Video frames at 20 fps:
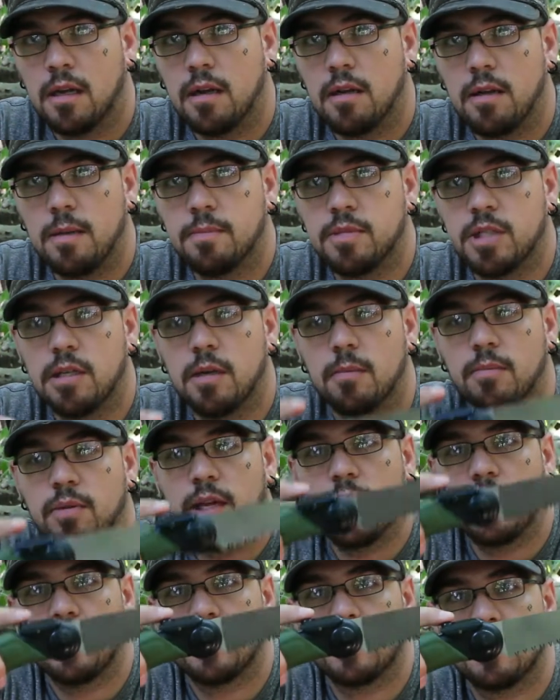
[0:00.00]
Clips into
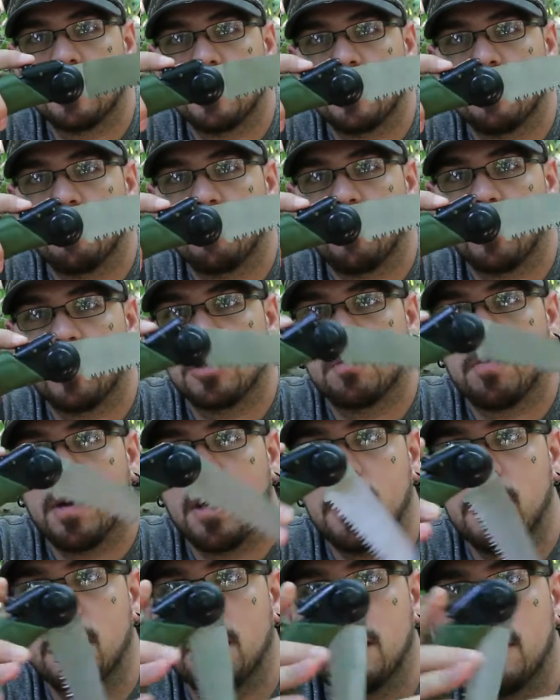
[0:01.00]
place, push
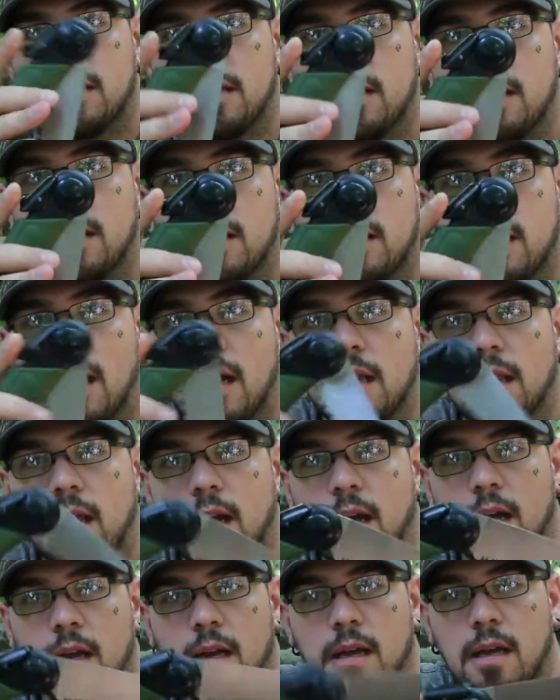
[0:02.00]
button to
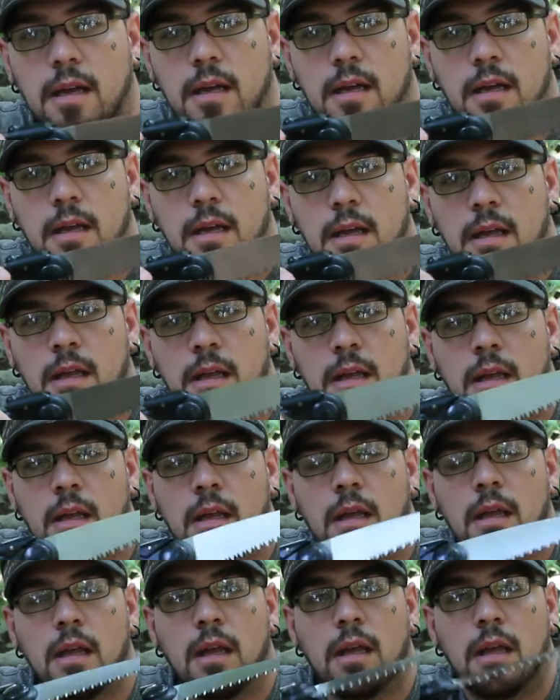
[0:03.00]
unlock.
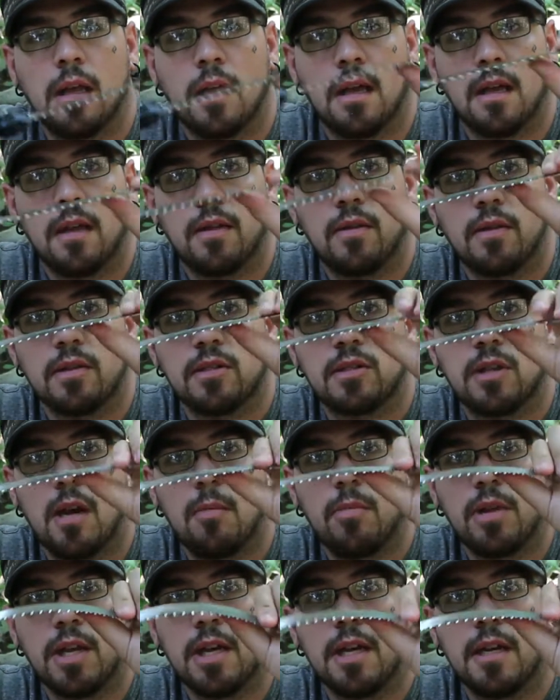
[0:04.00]
The saw
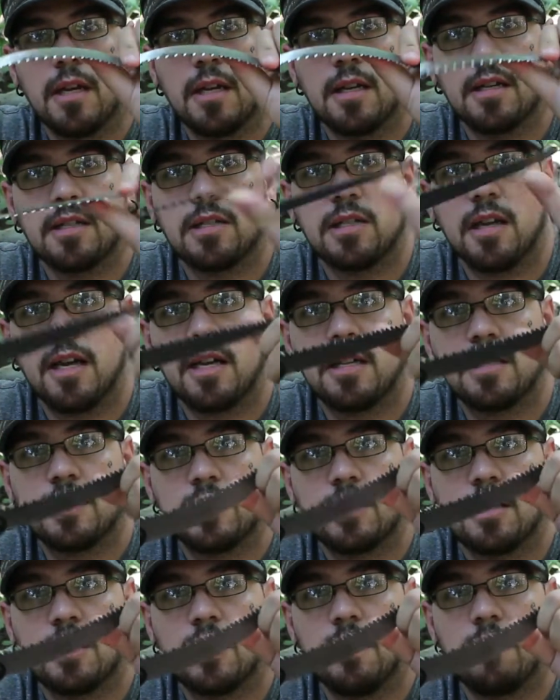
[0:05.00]
blade is
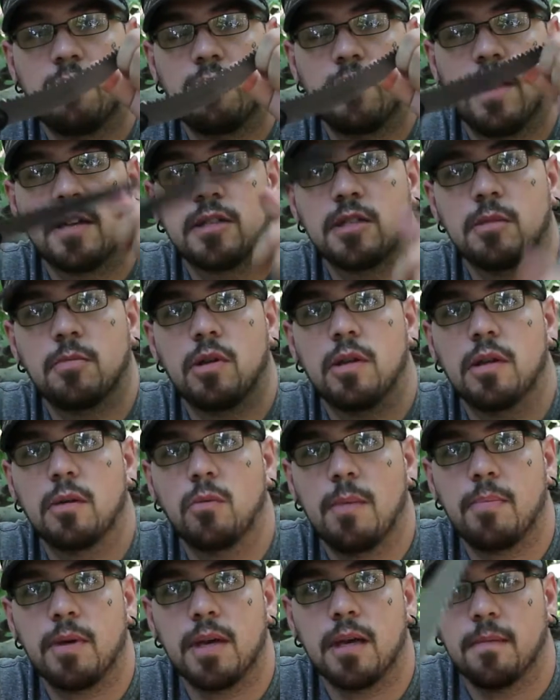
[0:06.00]
nice and flexible and
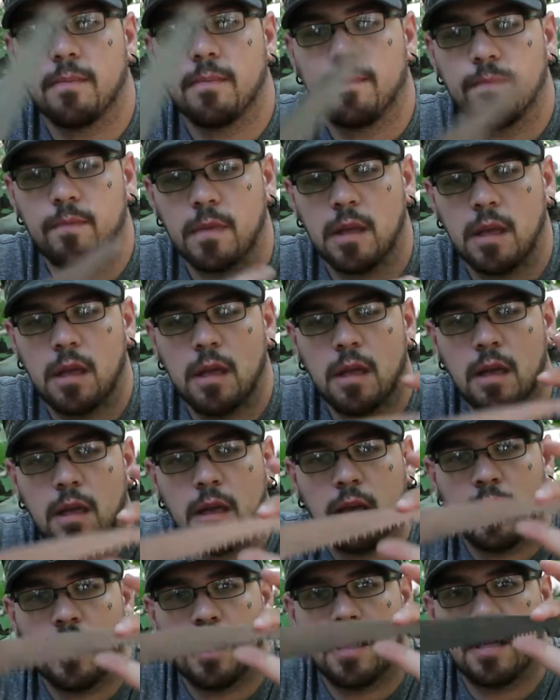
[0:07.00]
whippy.
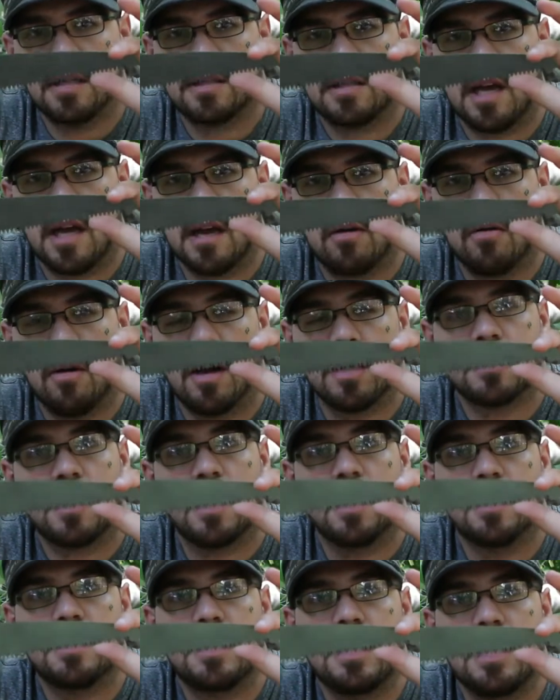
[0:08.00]
It's got
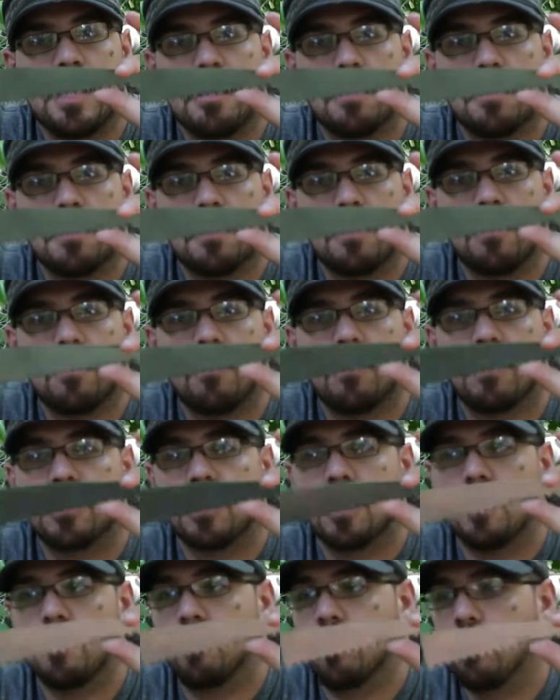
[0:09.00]
crosscut teeth, which
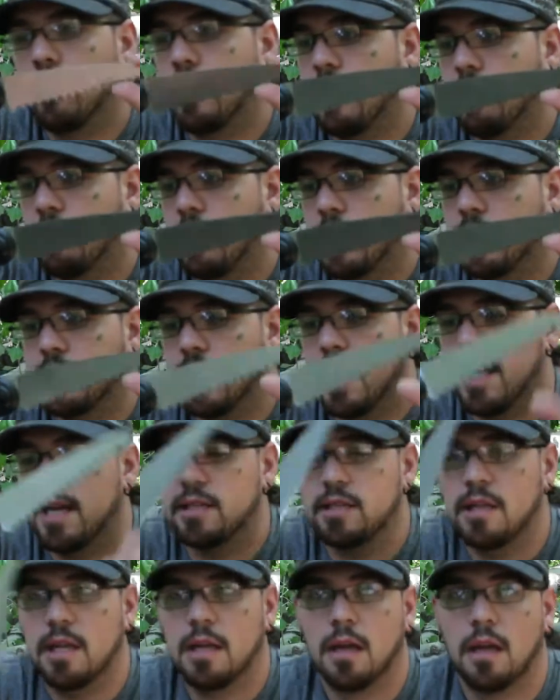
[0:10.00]
are pretty
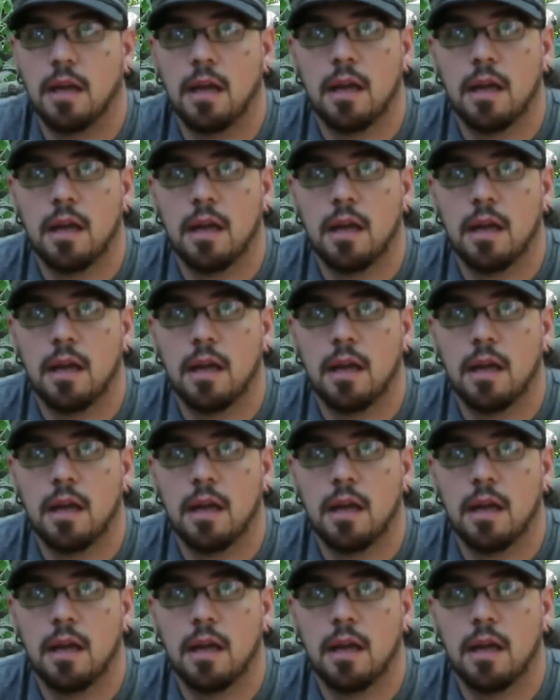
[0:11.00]
fantastic.